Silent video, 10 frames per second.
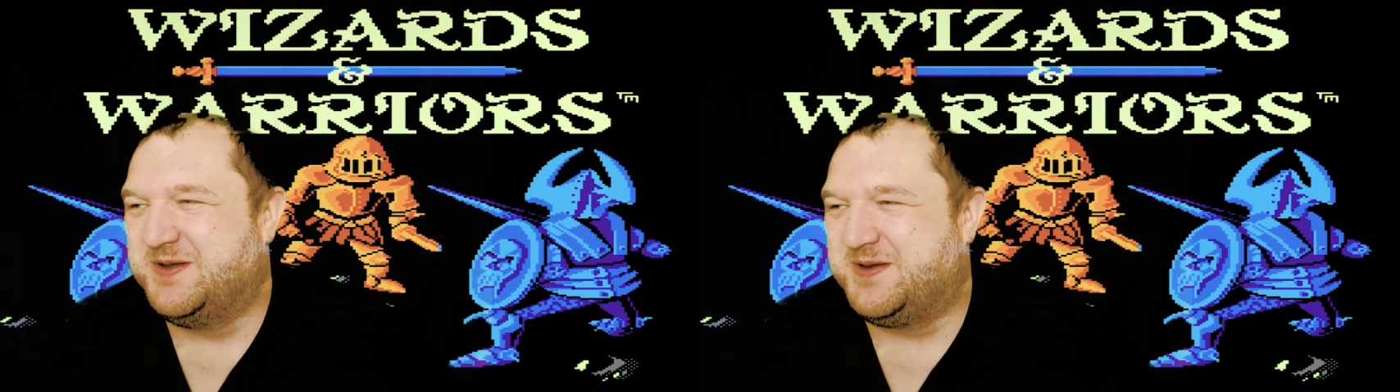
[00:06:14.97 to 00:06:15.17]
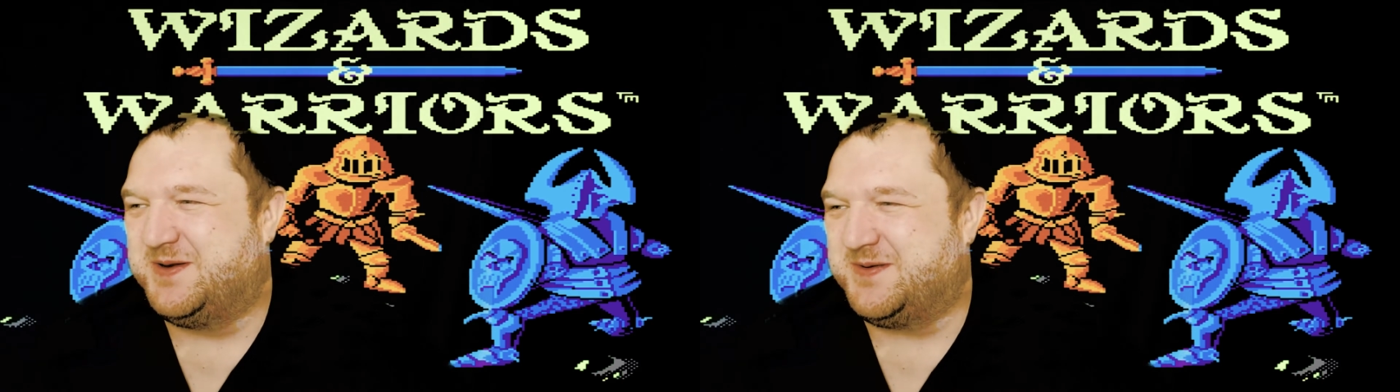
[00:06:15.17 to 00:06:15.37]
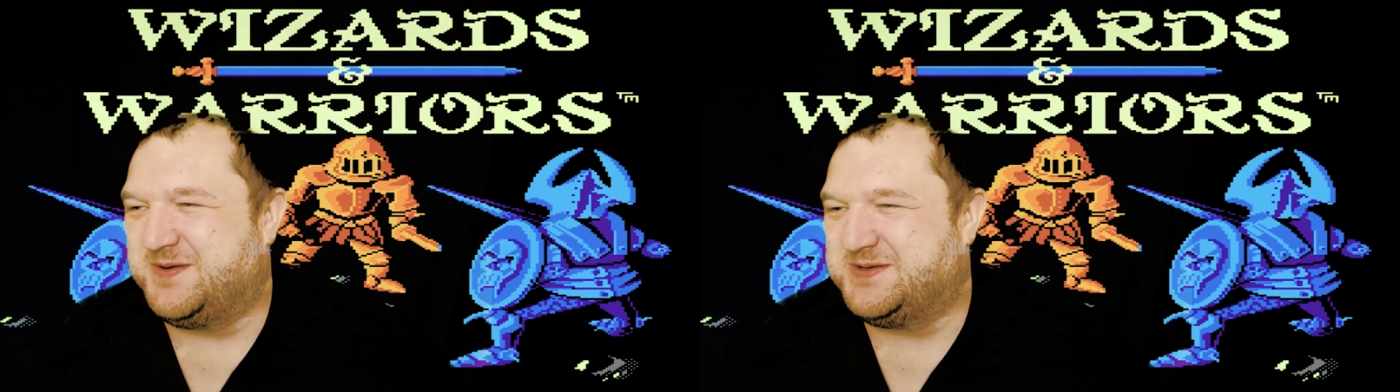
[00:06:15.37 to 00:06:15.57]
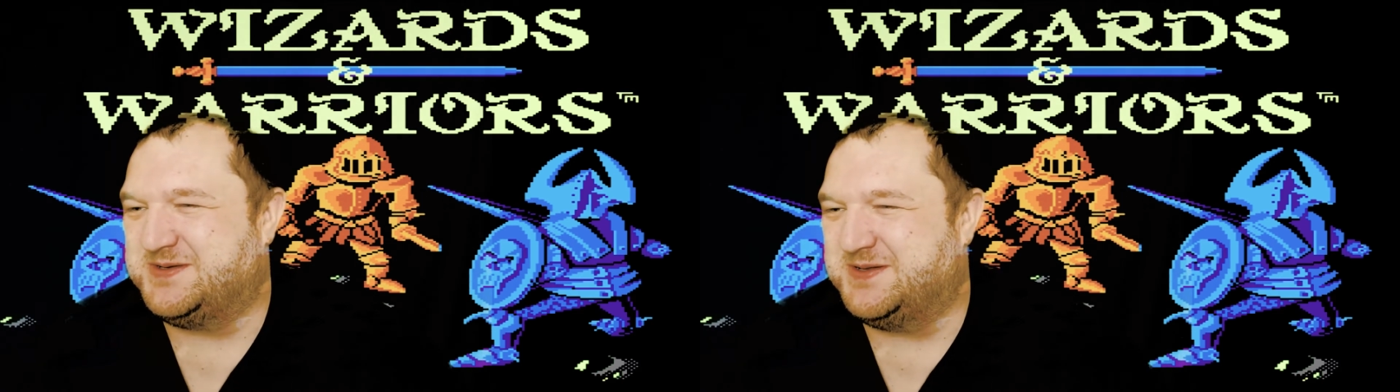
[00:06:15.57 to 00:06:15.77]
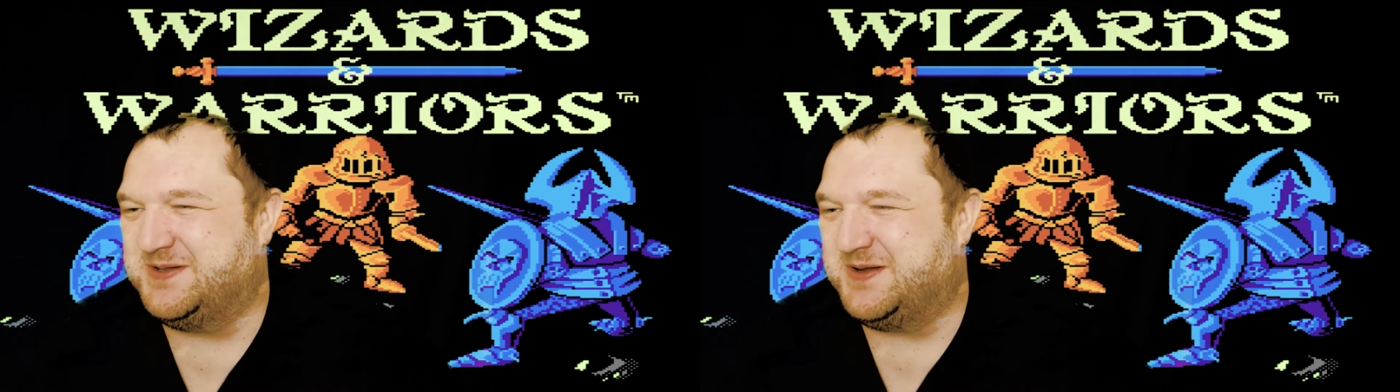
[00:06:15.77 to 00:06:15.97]
Kuros
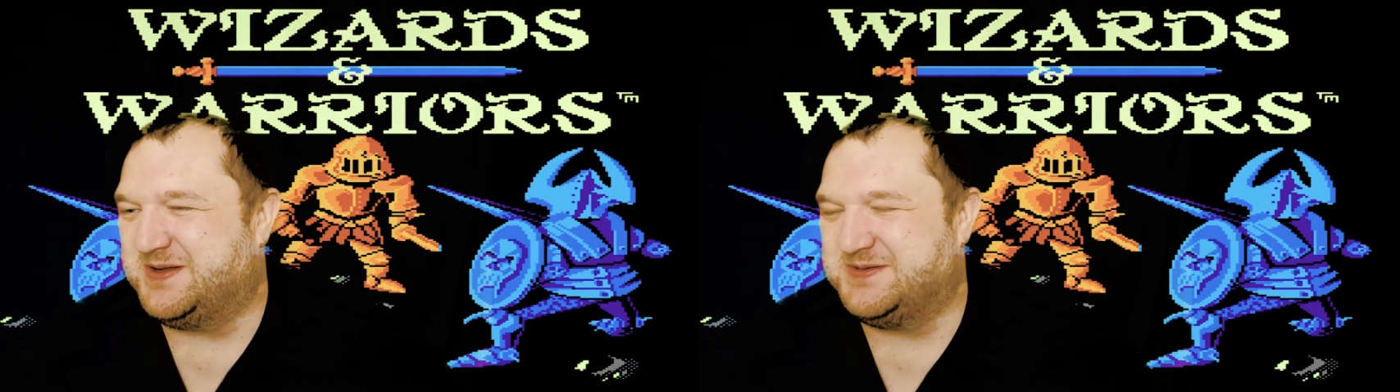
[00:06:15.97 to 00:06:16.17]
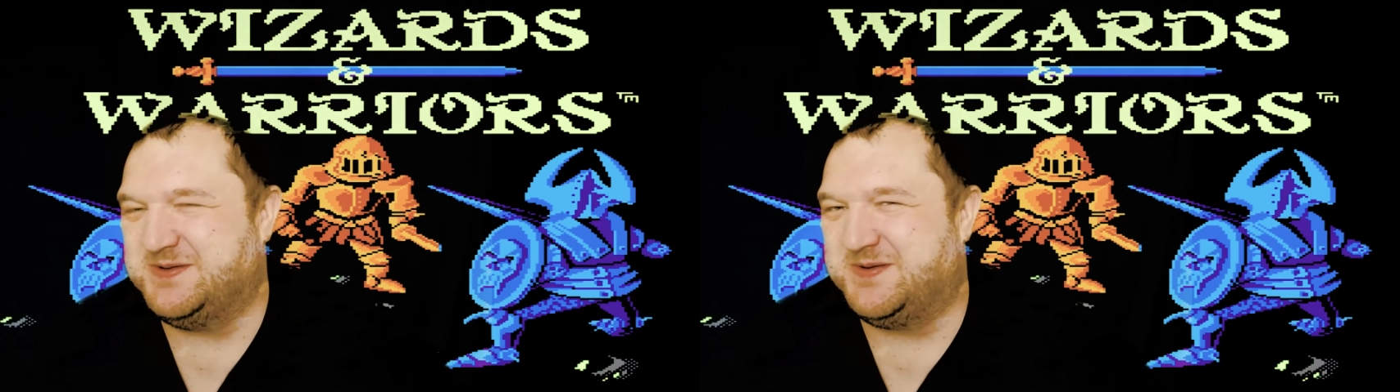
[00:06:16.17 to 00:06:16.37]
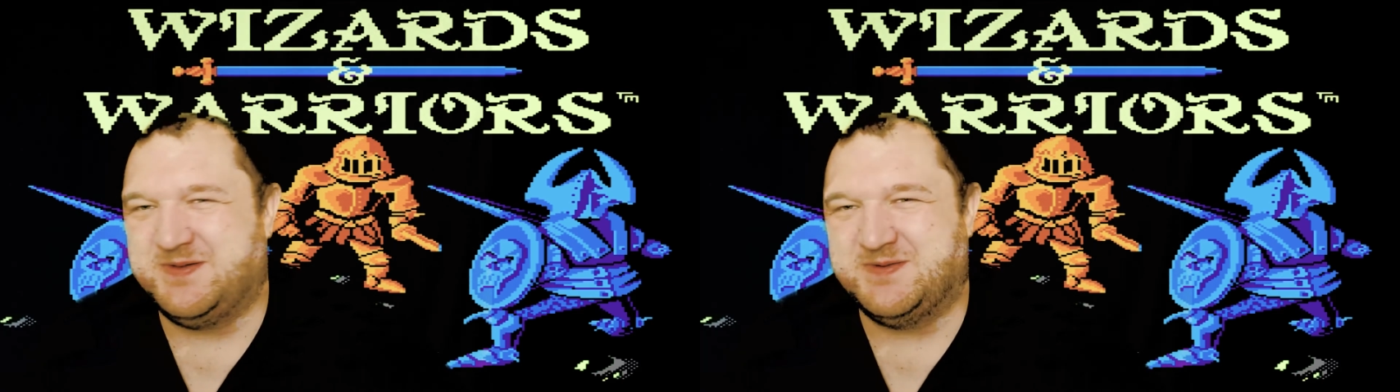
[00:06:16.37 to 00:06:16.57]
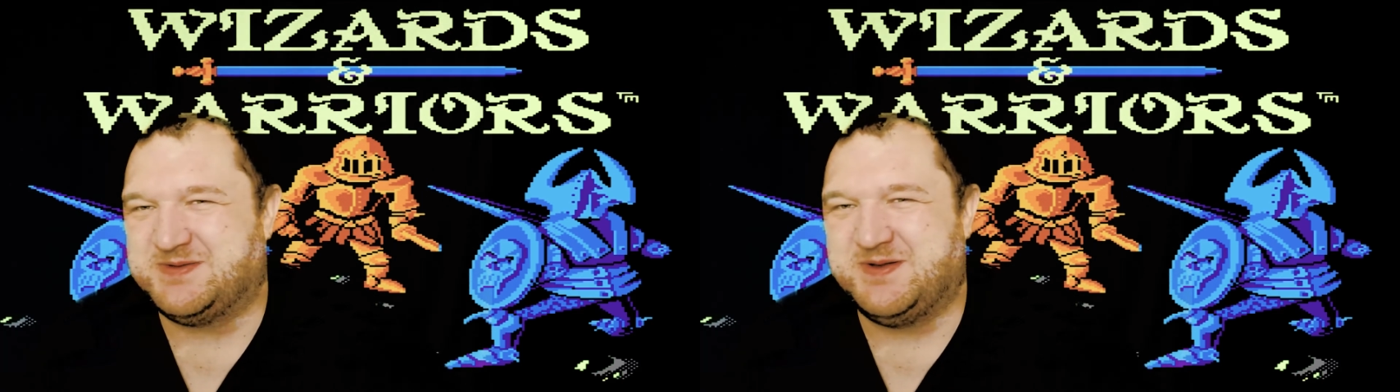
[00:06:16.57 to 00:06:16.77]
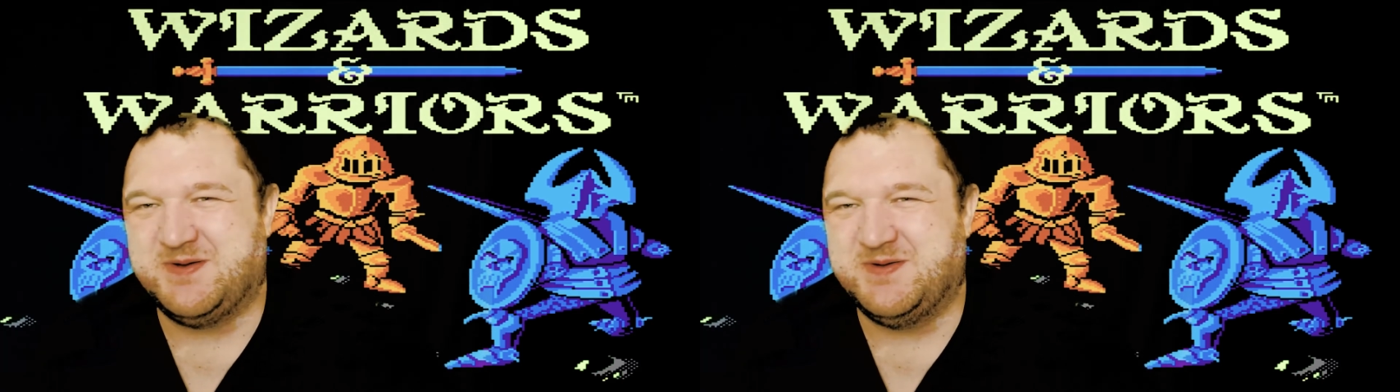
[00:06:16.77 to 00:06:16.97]
has no clue what's
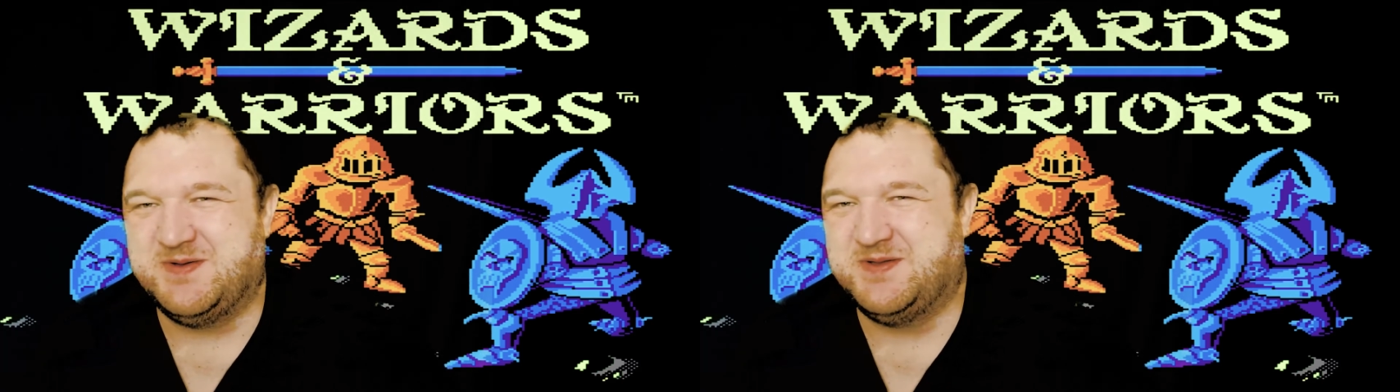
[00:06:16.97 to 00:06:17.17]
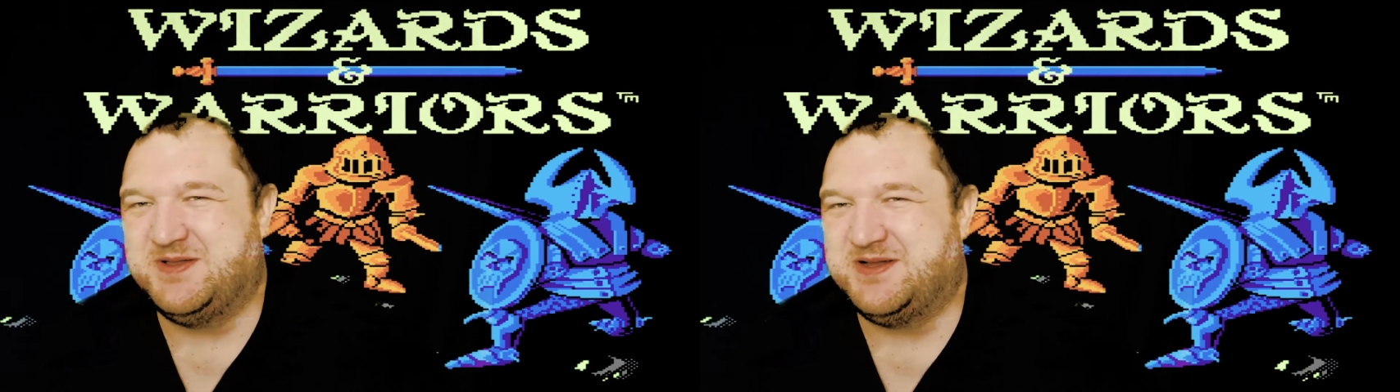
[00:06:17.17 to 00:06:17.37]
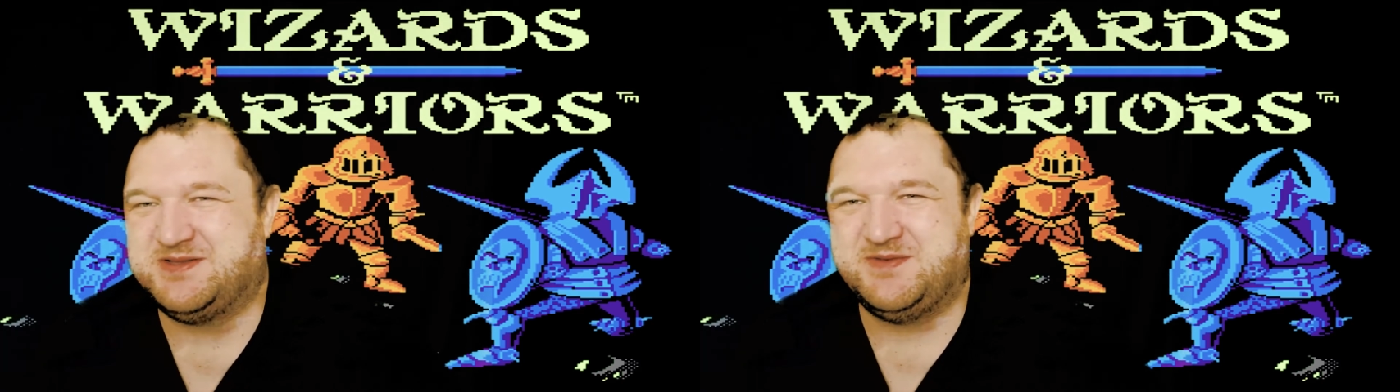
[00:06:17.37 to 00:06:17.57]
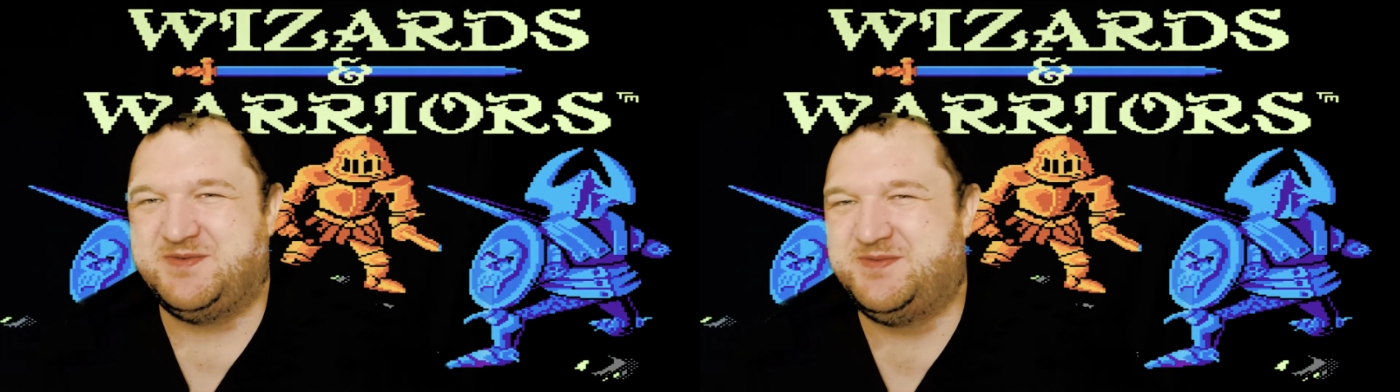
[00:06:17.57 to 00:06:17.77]
going on and has to